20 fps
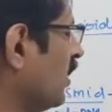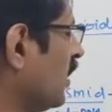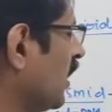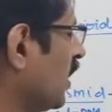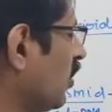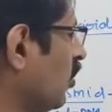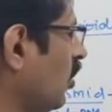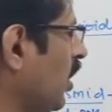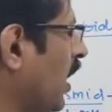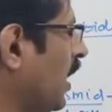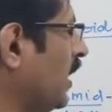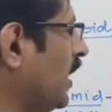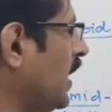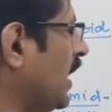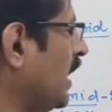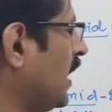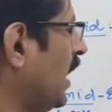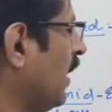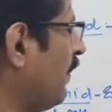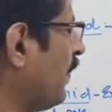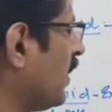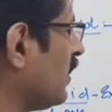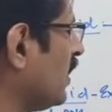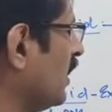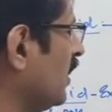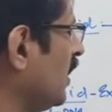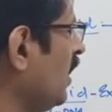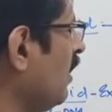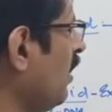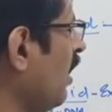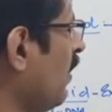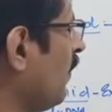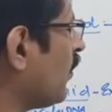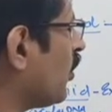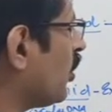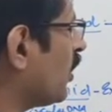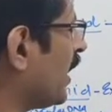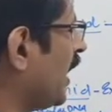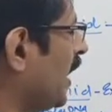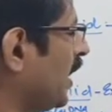circular DNA present in
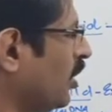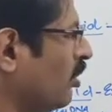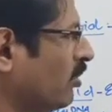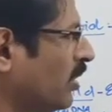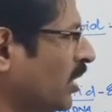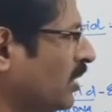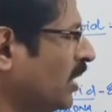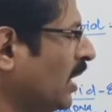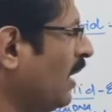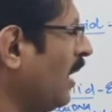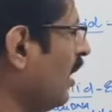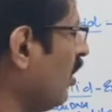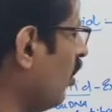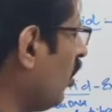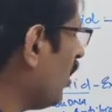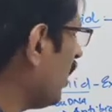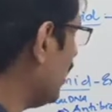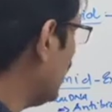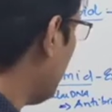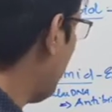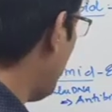prokaryotic cell or in the